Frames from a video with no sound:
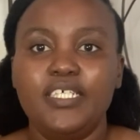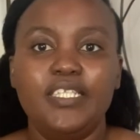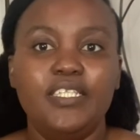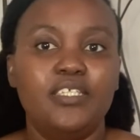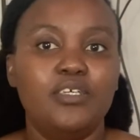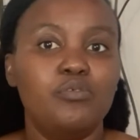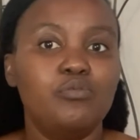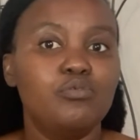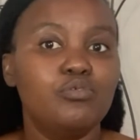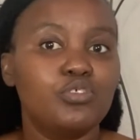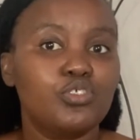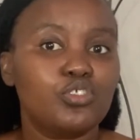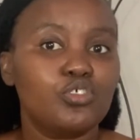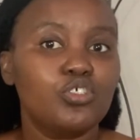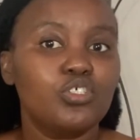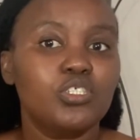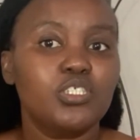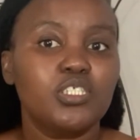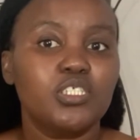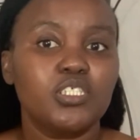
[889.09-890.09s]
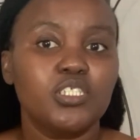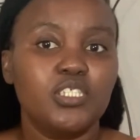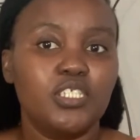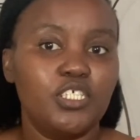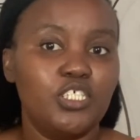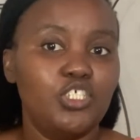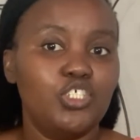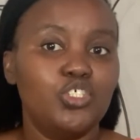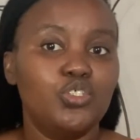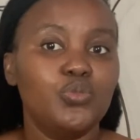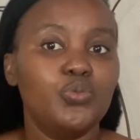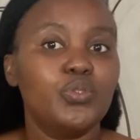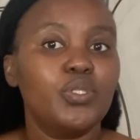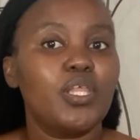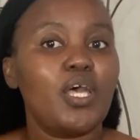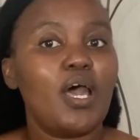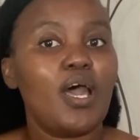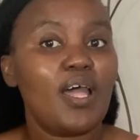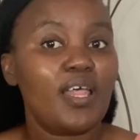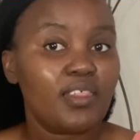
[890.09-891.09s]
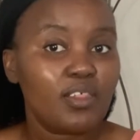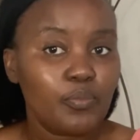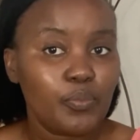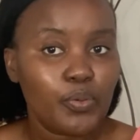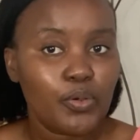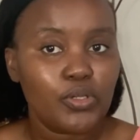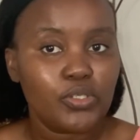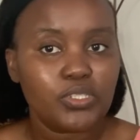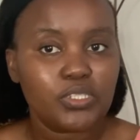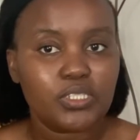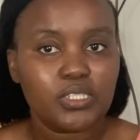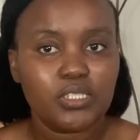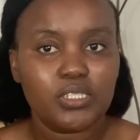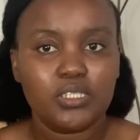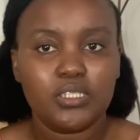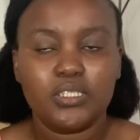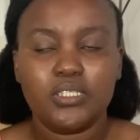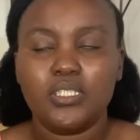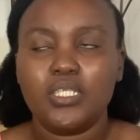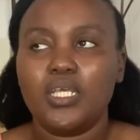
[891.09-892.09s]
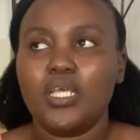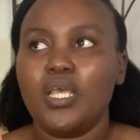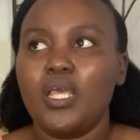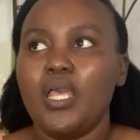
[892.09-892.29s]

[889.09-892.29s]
they will sort the issue with the other person.